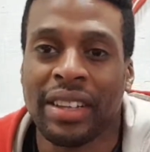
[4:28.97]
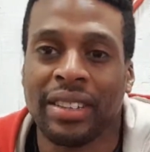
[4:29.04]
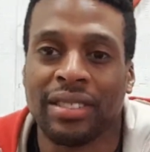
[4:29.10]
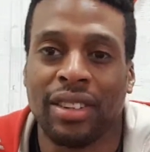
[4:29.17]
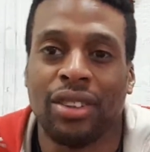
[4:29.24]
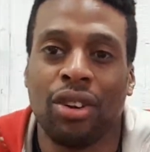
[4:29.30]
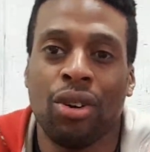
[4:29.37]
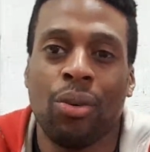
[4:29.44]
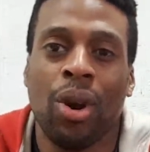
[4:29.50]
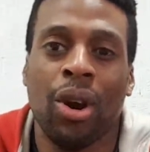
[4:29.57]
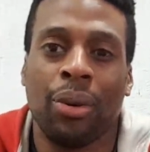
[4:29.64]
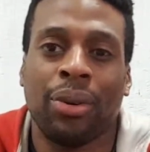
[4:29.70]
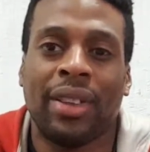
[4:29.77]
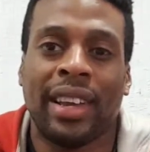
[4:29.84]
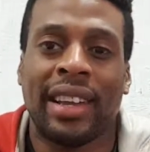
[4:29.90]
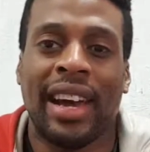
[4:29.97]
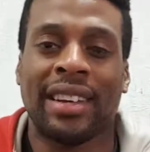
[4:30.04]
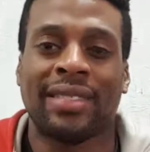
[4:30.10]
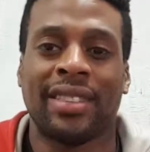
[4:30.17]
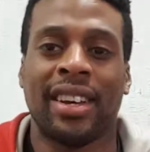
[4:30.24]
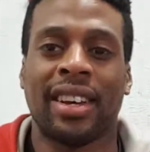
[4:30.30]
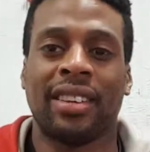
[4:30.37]
So doing work with the
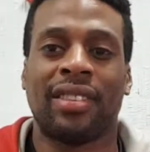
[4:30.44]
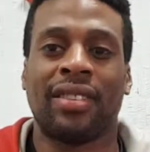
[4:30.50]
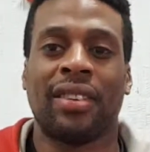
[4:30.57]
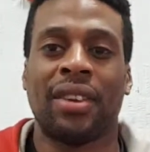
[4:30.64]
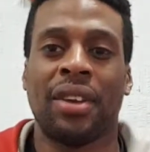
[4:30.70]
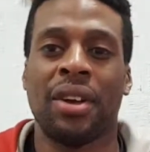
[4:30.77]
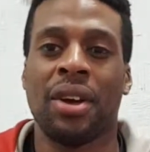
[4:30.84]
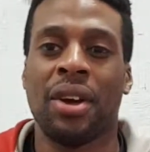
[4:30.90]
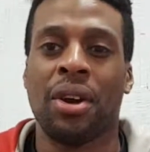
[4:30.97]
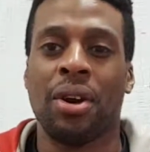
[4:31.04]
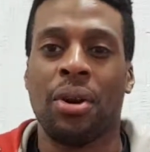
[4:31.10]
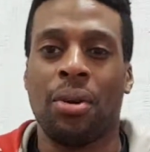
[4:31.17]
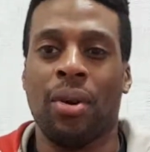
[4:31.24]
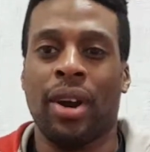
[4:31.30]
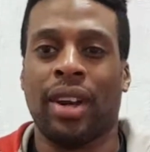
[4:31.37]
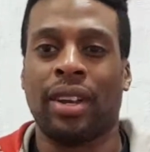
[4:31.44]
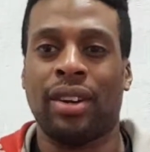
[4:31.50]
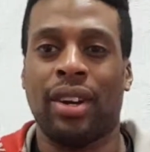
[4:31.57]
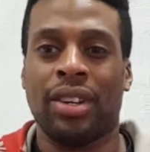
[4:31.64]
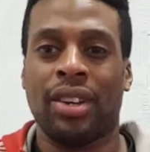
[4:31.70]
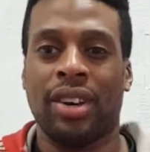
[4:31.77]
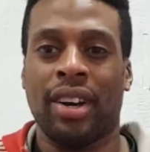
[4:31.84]
elastics, working
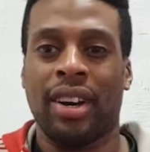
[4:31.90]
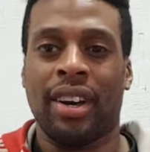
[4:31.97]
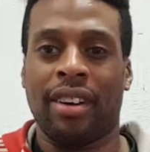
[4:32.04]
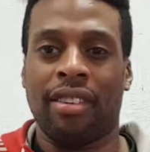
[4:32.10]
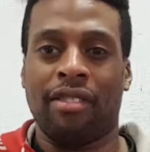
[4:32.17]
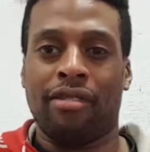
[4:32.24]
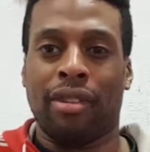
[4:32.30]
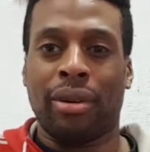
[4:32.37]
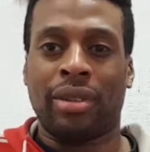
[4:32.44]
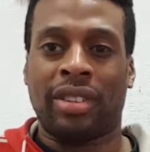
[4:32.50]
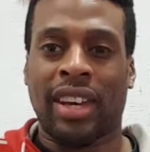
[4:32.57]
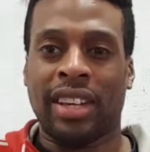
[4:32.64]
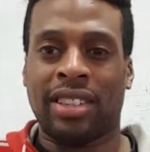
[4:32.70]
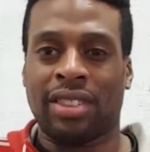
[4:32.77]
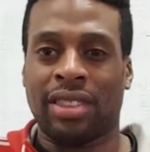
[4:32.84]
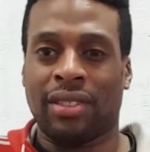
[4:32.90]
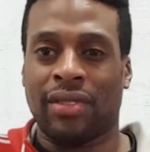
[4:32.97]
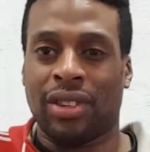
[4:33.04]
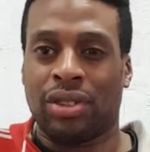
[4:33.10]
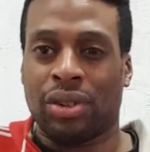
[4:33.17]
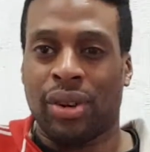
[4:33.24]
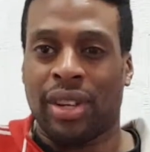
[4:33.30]
on your rotation of
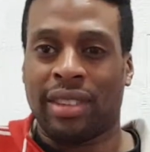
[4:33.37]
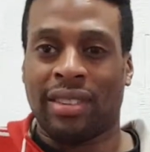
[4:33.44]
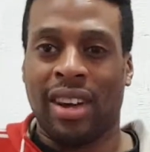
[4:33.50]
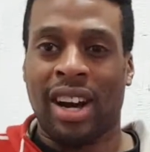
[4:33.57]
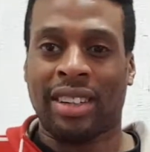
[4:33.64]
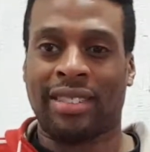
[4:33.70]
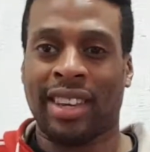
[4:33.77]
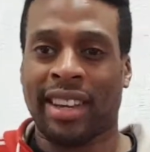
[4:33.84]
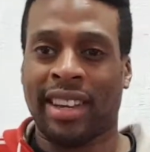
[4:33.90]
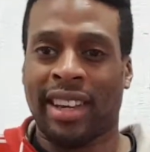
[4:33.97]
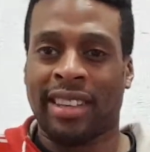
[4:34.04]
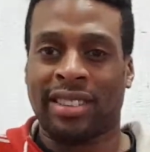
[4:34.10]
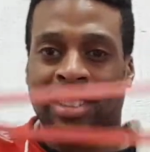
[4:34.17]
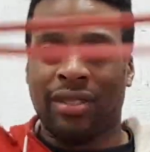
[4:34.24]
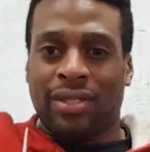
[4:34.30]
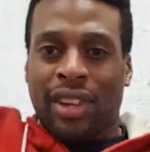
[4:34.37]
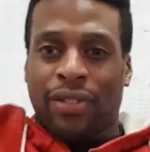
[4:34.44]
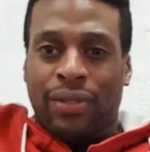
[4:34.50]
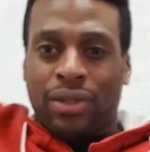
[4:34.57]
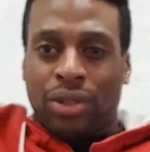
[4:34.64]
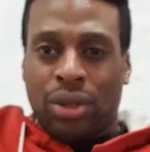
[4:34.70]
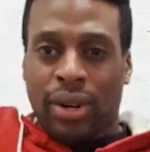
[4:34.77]
the joints, articulation of
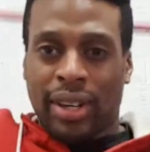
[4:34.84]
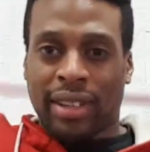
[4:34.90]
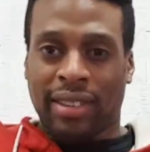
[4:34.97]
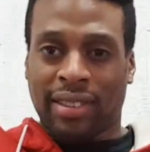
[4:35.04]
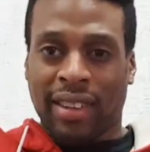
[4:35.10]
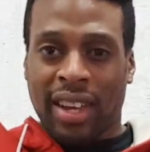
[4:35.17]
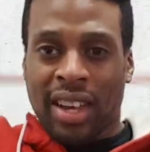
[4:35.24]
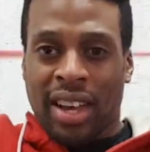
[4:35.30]
different joints.